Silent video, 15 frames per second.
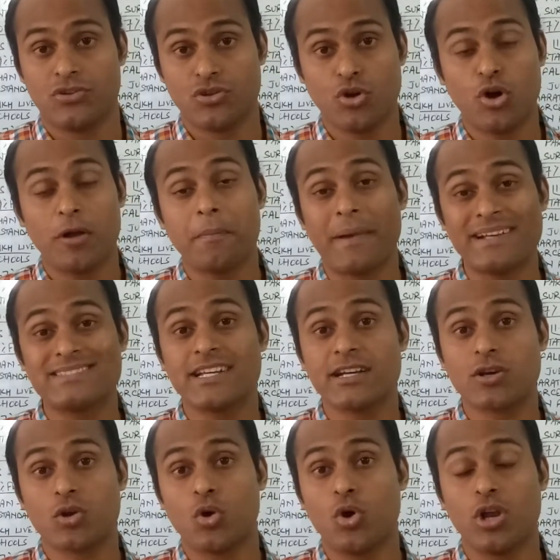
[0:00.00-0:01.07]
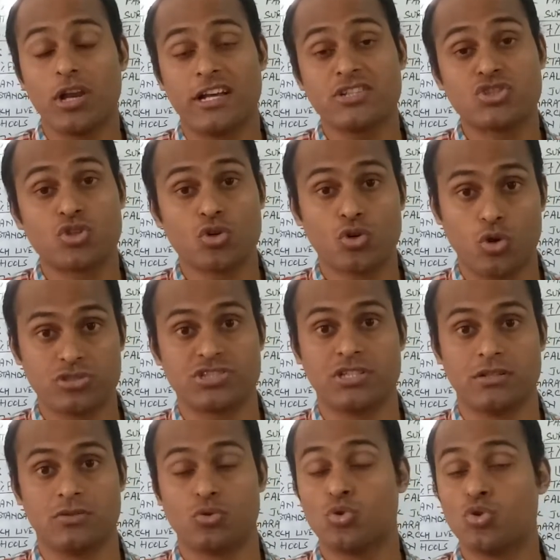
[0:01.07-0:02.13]
your basic role is to
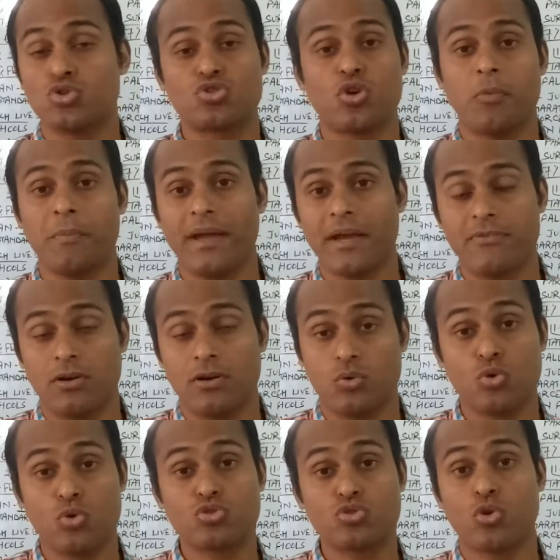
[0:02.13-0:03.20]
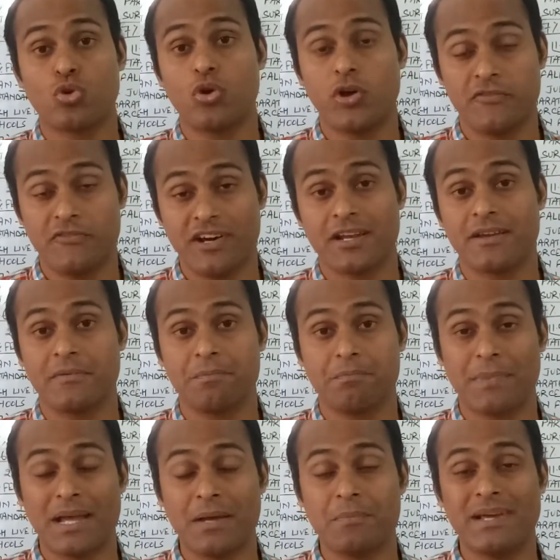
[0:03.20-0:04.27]
question whosoever
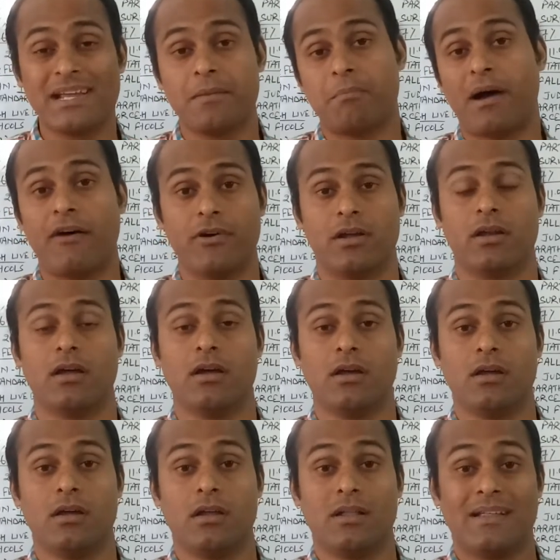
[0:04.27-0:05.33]
may be in power.